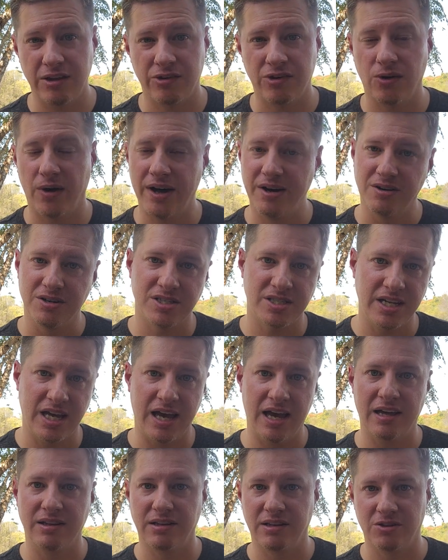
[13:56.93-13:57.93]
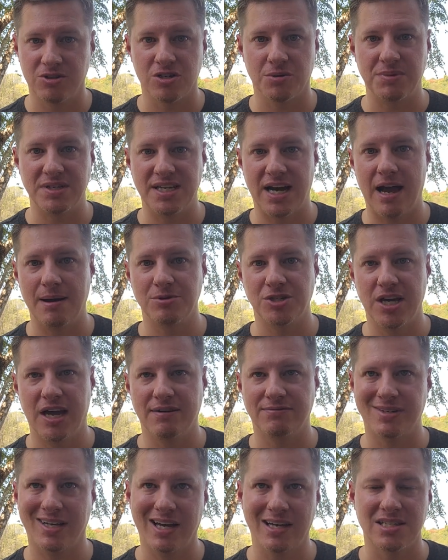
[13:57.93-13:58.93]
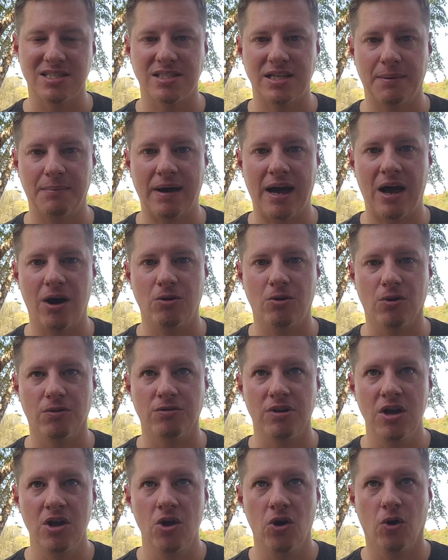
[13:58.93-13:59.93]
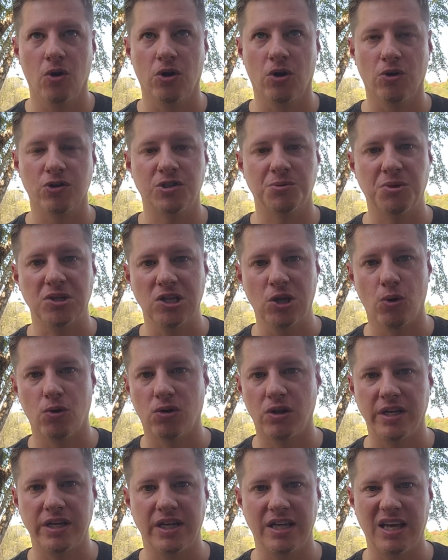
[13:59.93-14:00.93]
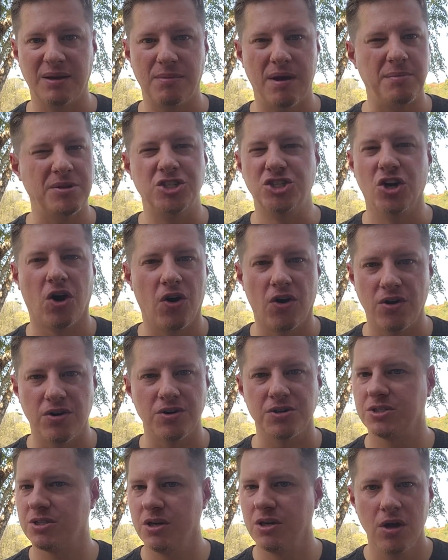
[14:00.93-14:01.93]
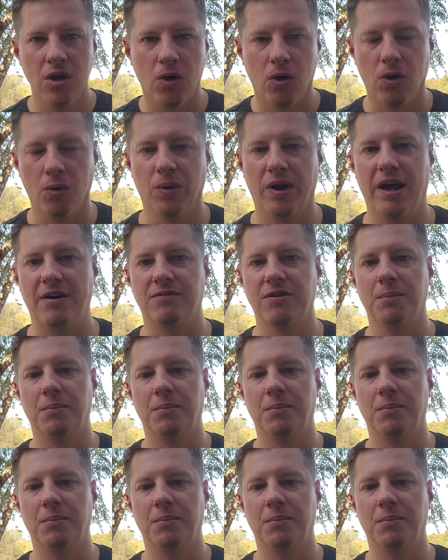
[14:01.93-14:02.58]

so I understand that there's going to be times you have to kind of step out or or go somewhere locally to get maybe jars or whatever.